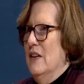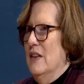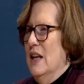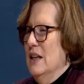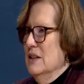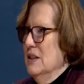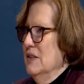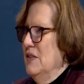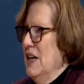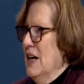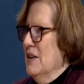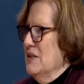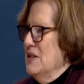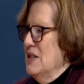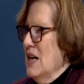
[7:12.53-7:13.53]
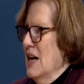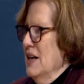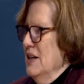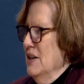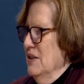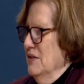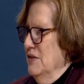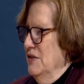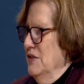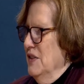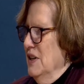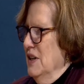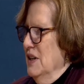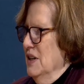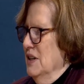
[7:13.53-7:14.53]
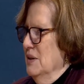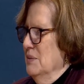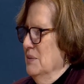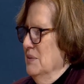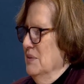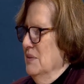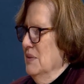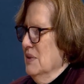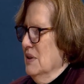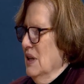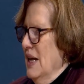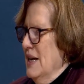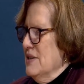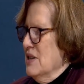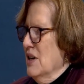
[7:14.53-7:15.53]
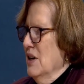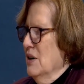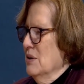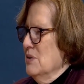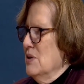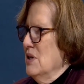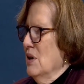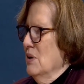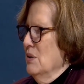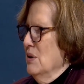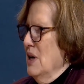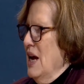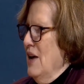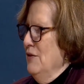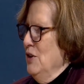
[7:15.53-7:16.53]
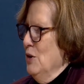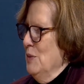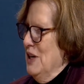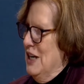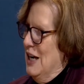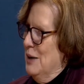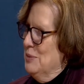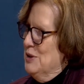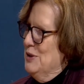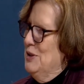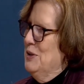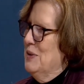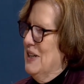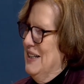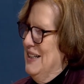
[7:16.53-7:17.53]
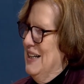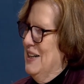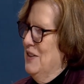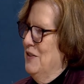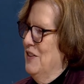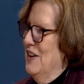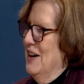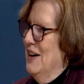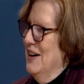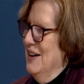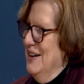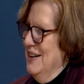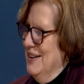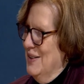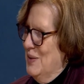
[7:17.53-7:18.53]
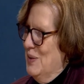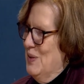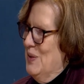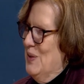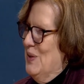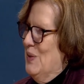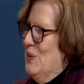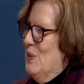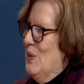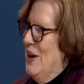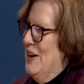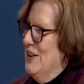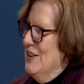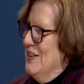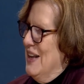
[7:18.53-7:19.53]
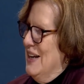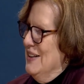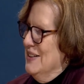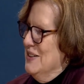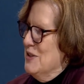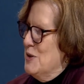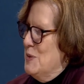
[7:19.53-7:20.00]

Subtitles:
that they lived outside of Glasgow, so have you been able to identify where they live